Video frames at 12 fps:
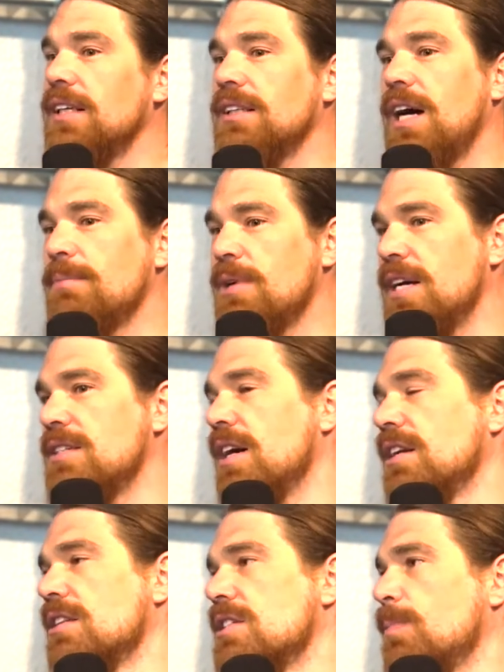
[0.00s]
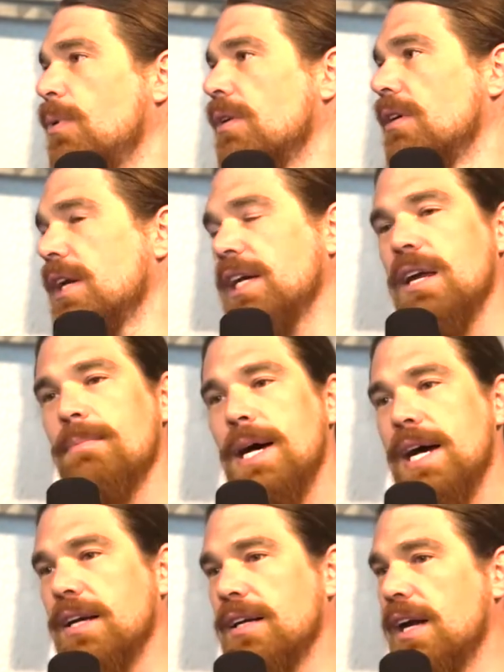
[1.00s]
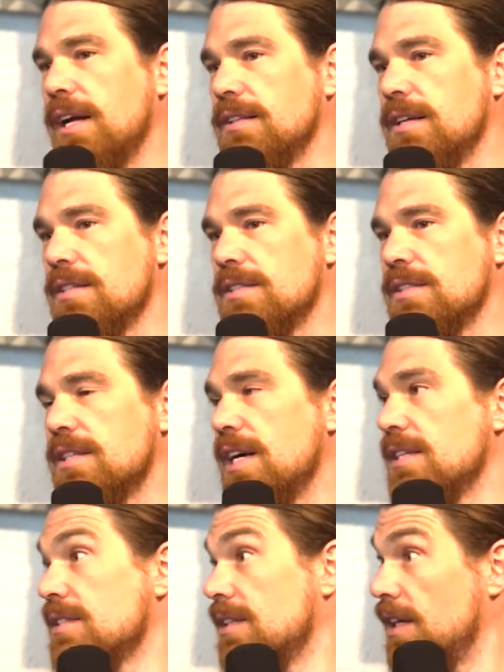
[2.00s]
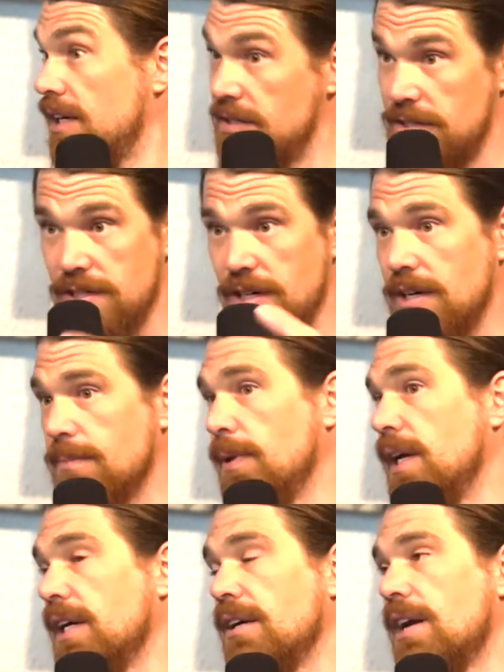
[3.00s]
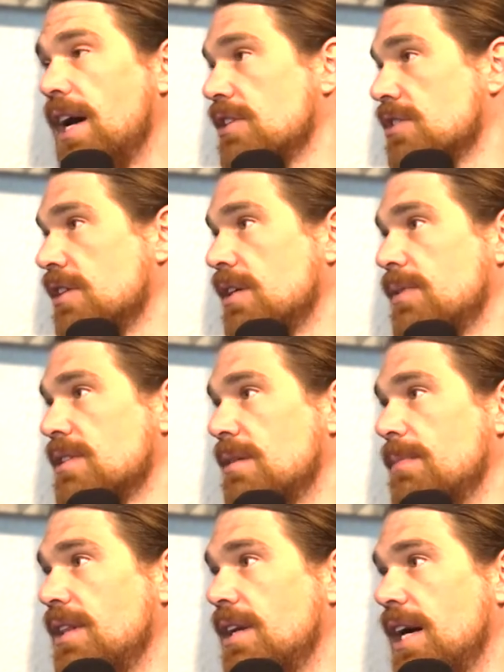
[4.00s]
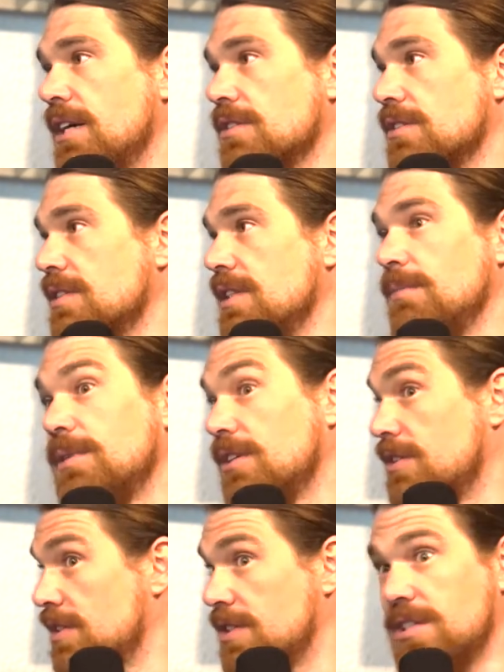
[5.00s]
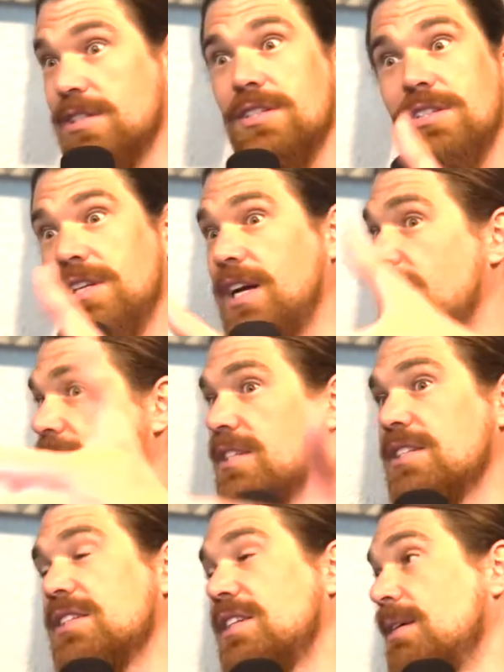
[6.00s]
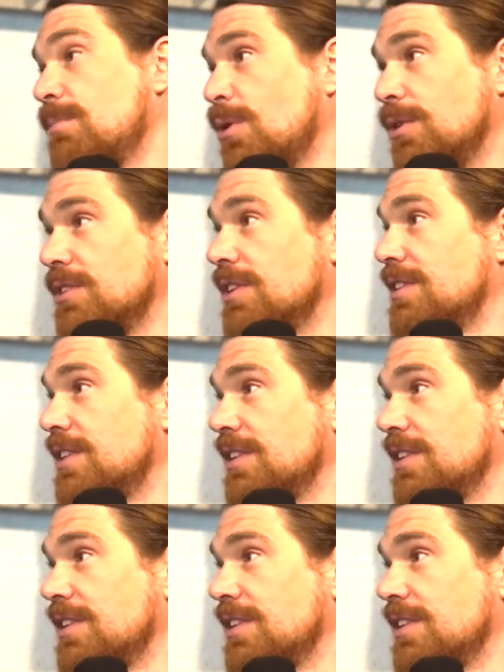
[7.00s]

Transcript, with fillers: I'm not done in the sport. And I came back and I had a ton of success. And then I started playing internationally once I made the national team, and it just kind of steamrolled into